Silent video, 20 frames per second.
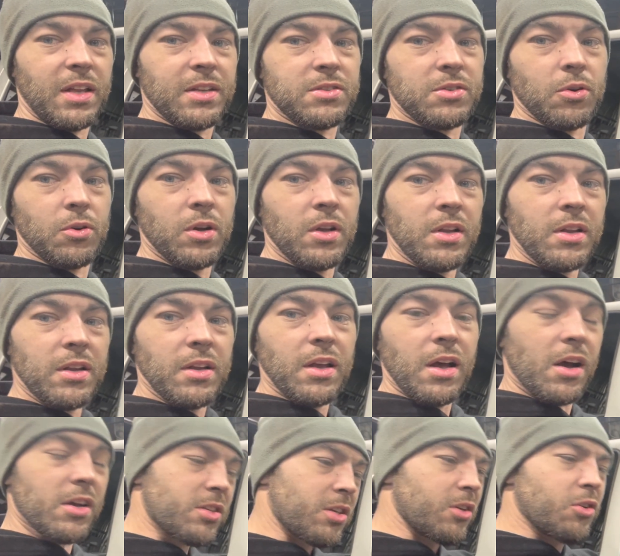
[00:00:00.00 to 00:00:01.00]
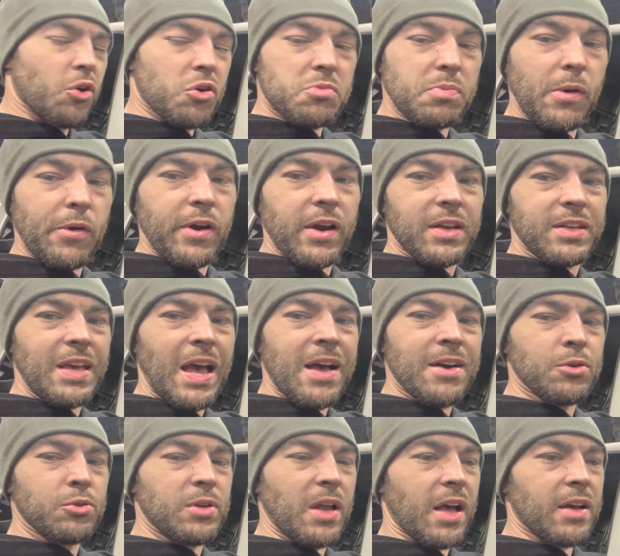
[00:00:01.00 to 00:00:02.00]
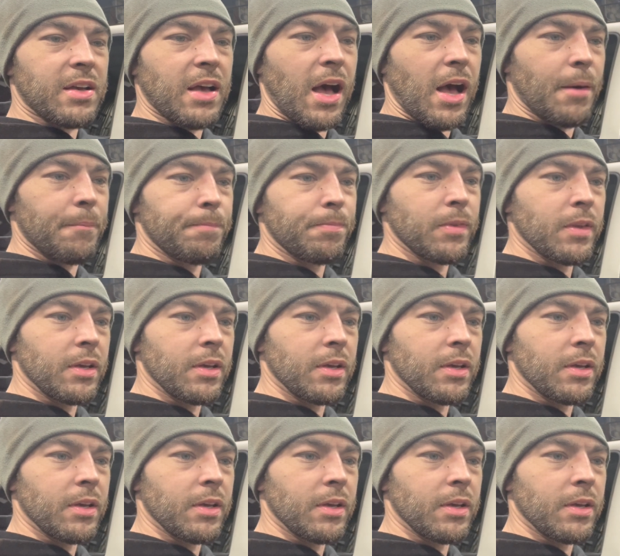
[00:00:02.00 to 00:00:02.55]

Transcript: So HustlinHorsepower at yahoo.com